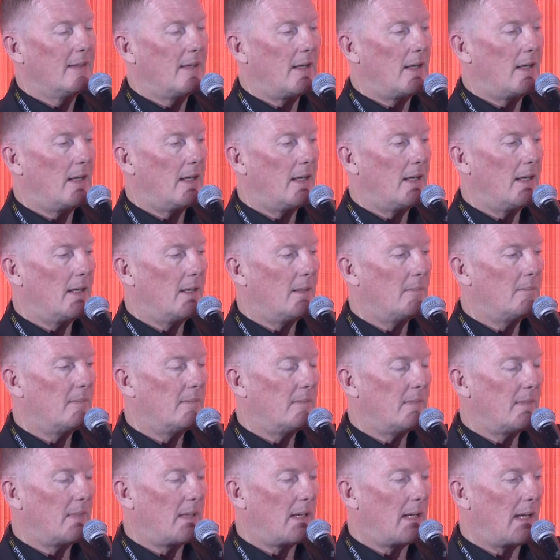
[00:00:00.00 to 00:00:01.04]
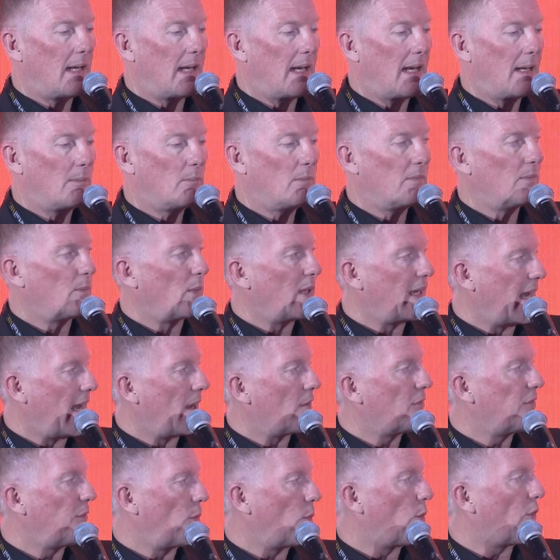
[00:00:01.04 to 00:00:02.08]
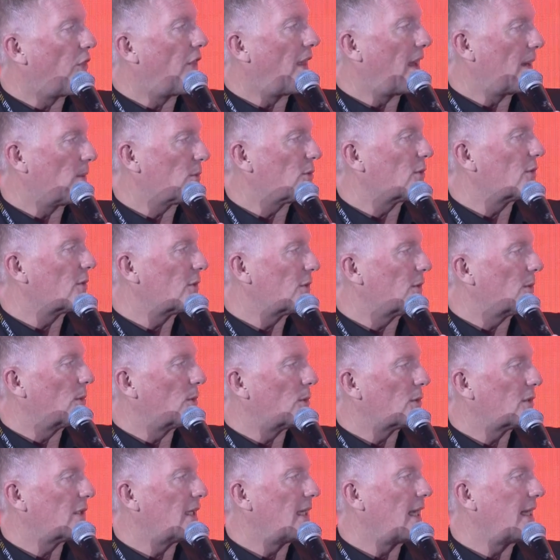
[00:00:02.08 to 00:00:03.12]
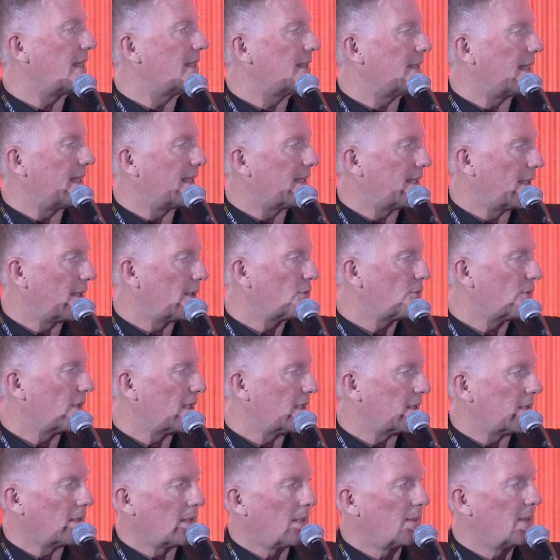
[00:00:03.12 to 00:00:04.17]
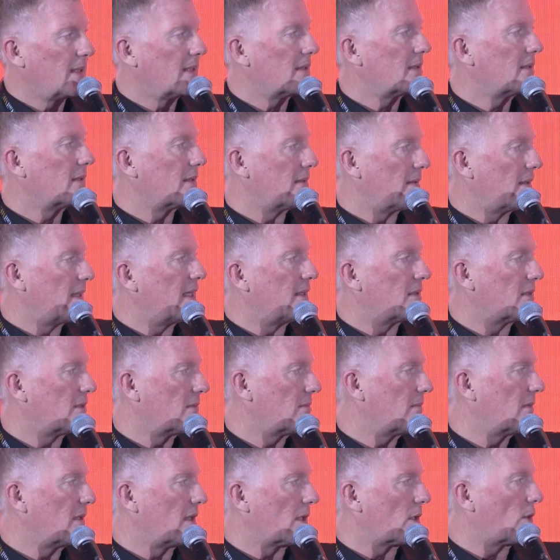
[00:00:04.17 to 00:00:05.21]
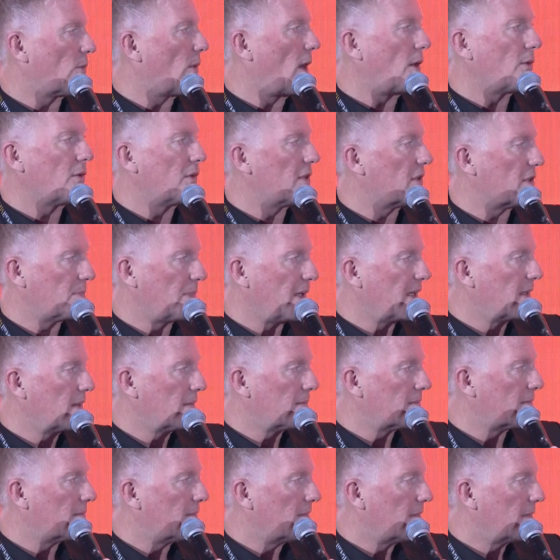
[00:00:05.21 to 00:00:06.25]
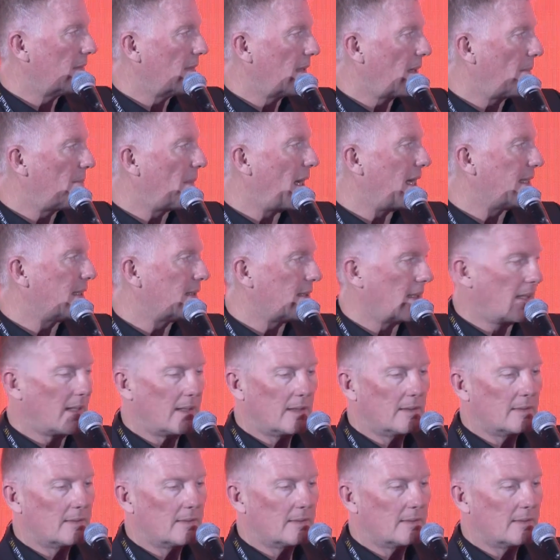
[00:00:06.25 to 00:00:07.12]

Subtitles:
And we now have 4,000 stores in 18 countries. So the growth has been amazing.